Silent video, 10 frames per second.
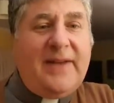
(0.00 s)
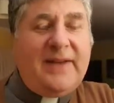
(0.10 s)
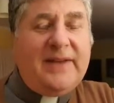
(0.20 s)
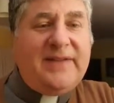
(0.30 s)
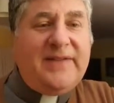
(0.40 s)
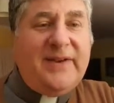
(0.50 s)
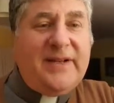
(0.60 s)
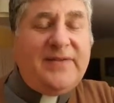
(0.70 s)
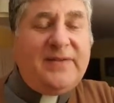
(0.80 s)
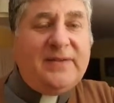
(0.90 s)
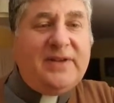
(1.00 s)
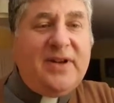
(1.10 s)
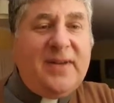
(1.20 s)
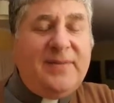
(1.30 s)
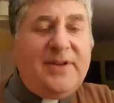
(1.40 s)
having a very difficult
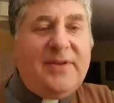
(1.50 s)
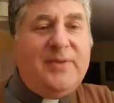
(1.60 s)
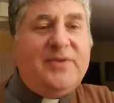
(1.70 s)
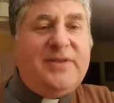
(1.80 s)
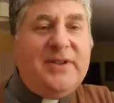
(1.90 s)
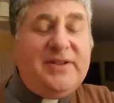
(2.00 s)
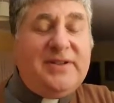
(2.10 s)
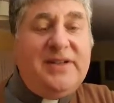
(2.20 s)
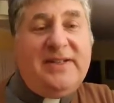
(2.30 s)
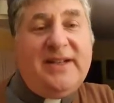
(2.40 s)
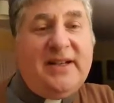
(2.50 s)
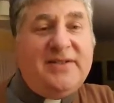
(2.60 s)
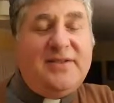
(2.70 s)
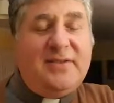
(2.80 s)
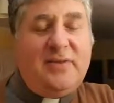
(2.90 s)
time. I don't want to go into detail,
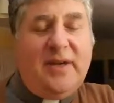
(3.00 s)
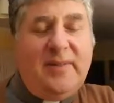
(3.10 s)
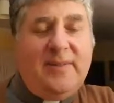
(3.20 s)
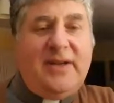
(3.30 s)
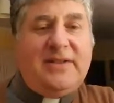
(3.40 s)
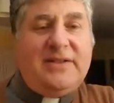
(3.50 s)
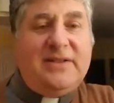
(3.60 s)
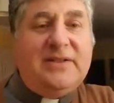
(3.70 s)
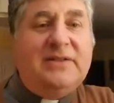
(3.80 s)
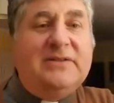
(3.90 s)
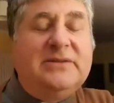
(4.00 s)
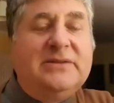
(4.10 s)
it's too unpleasant.